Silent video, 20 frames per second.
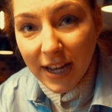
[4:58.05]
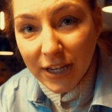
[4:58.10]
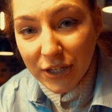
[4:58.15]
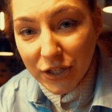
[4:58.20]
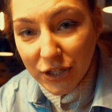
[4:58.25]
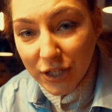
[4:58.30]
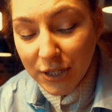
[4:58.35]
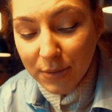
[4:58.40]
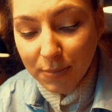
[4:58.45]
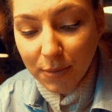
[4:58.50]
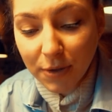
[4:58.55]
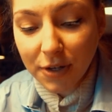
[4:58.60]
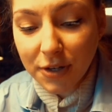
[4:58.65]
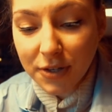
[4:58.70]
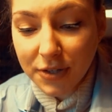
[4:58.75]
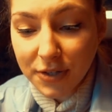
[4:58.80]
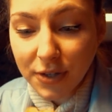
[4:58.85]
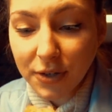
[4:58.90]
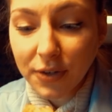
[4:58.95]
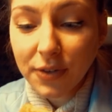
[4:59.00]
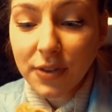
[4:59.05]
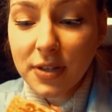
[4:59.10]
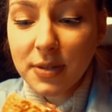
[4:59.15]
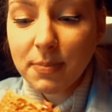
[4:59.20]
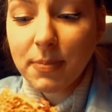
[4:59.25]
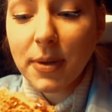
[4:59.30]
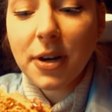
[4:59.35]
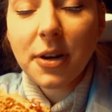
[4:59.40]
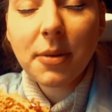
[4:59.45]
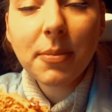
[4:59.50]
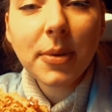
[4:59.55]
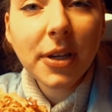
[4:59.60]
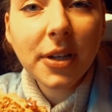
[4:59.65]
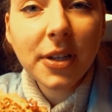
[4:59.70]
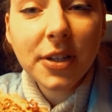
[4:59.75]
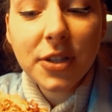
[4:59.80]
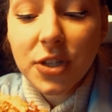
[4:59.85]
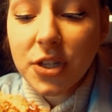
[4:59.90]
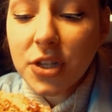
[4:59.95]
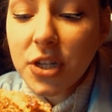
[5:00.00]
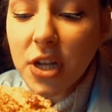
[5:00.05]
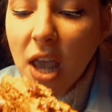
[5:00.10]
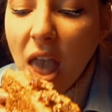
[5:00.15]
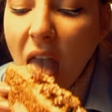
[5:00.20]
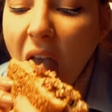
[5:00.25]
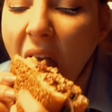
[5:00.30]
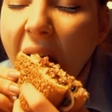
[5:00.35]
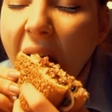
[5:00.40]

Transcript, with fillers: a cheeseburger, so this better be good, Gigi.